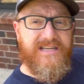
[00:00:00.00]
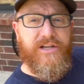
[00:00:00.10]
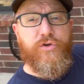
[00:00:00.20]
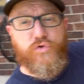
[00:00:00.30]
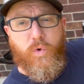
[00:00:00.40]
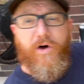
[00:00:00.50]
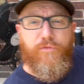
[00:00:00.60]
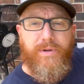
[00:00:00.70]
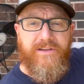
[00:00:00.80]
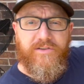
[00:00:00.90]
10 or
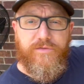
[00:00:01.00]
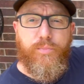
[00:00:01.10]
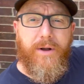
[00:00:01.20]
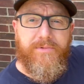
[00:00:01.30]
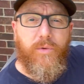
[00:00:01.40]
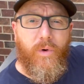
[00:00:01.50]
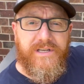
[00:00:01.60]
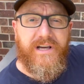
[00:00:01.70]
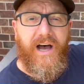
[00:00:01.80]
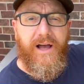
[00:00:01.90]
12 pizzas prepped at one
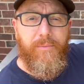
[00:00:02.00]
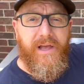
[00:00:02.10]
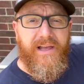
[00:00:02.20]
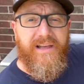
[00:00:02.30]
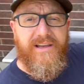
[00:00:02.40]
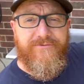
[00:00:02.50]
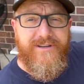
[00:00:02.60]
time if